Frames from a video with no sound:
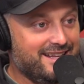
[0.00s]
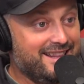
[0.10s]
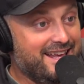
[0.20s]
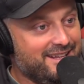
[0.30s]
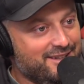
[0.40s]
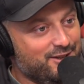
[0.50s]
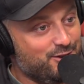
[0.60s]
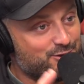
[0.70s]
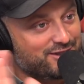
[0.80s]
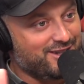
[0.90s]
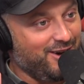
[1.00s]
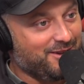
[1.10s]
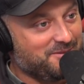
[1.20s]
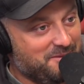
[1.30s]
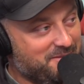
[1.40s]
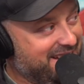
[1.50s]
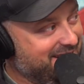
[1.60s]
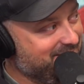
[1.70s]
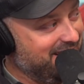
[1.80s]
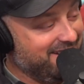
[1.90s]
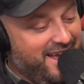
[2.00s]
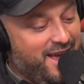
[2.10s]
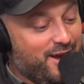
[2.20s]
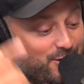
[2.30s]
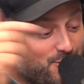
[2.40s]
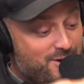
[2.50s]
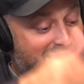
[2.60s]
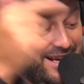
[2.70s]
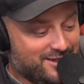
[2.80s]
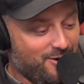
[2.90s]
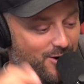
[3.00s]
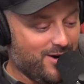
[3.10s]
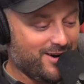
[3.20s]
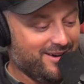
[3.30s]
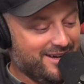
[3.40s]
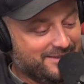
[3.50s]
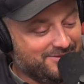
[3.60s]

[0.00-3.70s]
And you just call him a made-up name. You guys go hard on